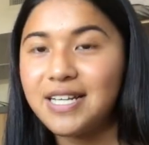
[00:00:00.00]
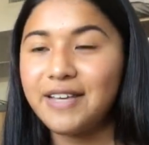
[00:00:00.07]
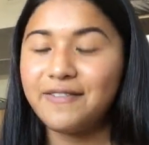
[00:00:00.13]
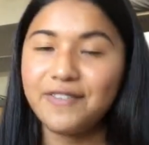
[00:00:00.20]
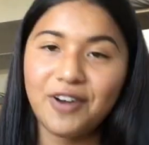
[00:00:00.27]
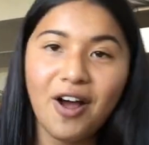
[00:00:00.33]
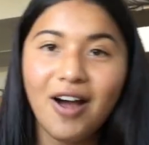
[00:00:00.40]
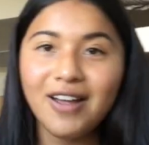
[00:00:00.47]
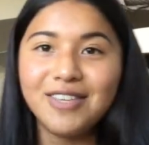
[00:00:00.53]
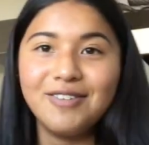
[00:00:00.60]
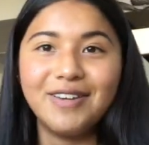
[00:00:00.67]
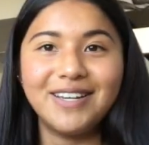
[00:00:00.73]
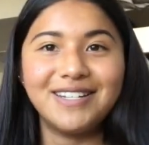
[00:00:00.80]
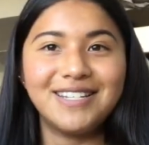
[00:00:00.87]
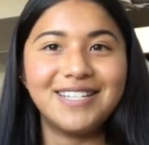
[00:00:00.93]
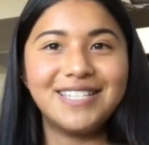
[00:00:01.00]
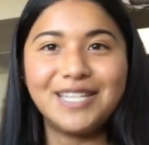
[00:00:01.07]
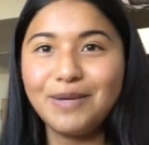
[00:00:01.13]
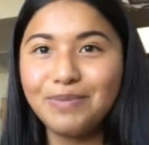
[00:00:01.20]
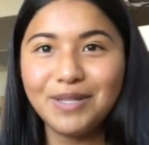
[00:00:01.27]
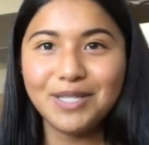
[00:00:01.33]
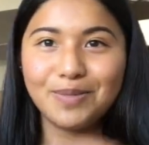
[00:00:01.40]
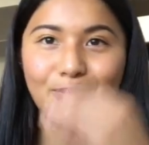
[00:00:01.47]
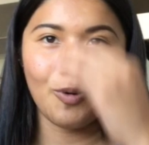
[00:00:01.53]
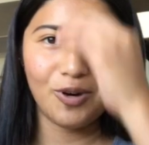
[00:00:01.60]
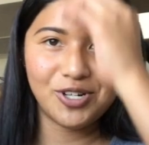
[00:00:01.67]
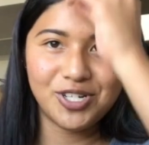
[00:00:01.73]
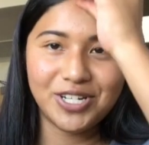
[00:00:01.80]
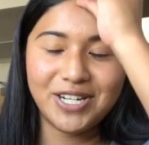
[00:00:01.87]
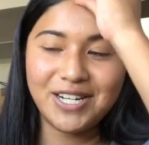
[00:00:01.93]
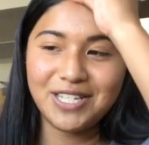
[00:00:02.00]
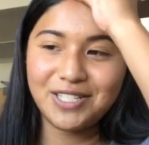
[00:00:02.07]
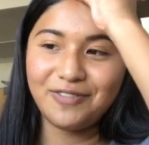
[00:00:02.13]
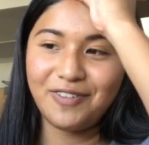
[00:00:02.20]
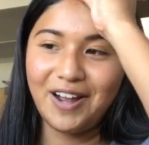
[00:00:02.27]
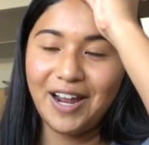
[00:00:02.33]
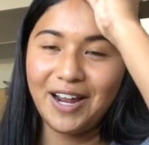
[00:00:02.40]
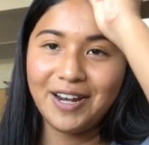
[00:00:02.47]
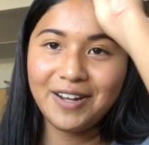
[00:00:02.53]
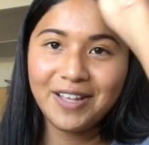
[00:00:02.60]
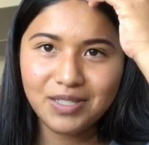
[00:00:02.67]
If not, you can just skip this portion, it's fine.